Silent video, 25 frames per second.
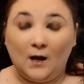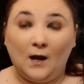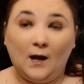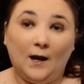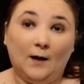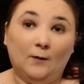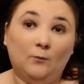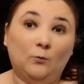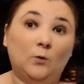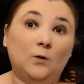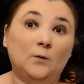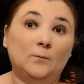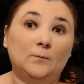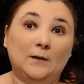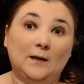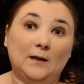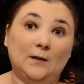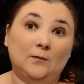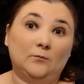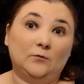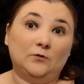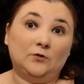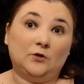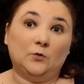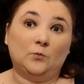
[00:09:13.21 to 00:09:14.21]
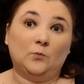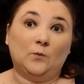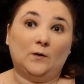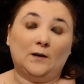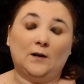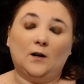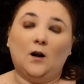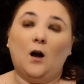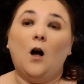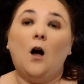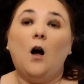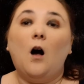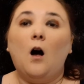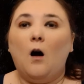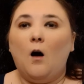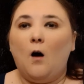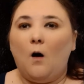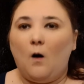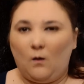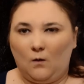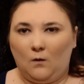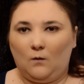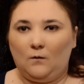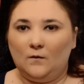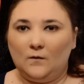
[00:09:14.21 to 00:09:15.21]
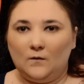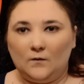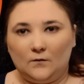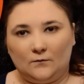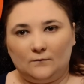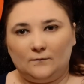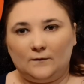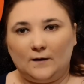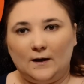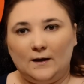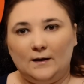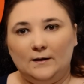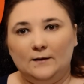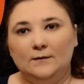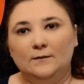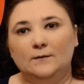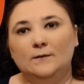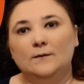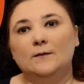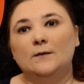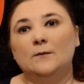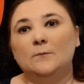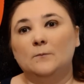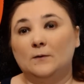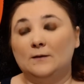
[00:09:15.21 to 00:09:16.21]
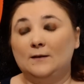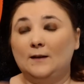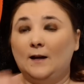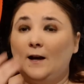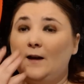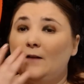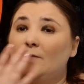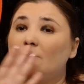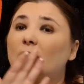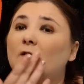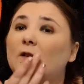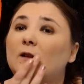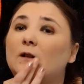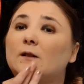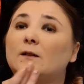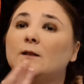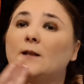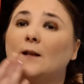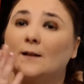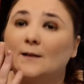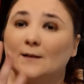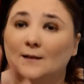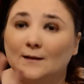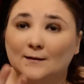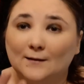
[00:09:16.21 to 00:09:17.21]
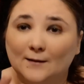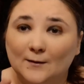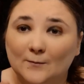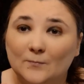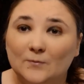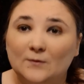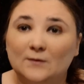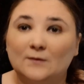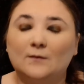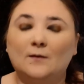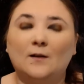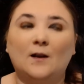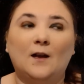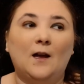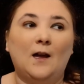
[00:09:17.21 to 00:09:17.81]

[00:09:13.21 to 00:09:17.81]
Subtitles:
I won't be able to wear all the reds because I have very tiny lips.